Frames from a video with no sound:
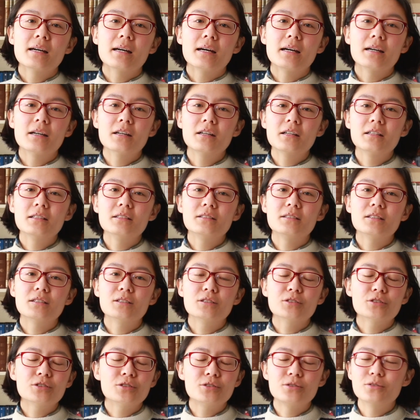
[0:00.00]
I heard
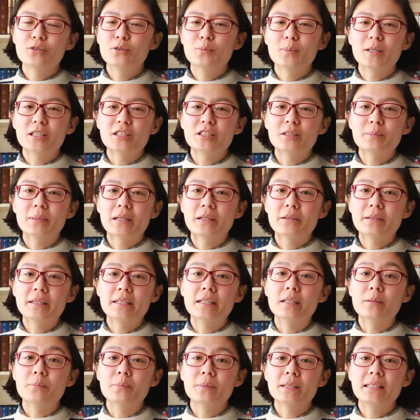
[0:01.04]
so much about
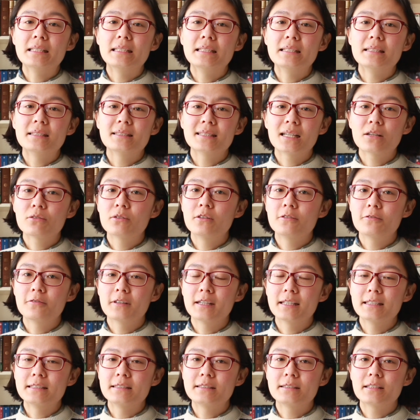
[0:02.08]
him. He
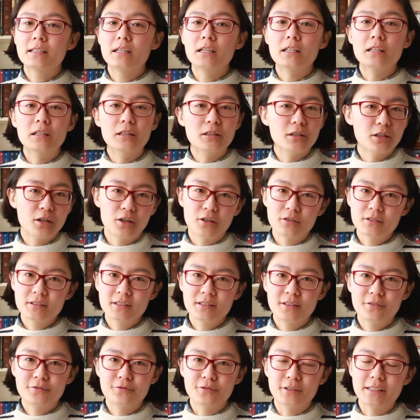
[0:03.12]
sacrificed a
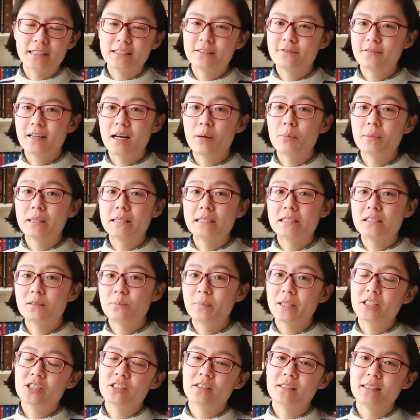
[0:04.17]
lot for his family,
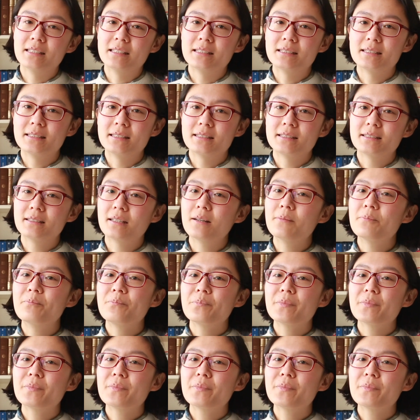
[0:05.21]
especially his sister.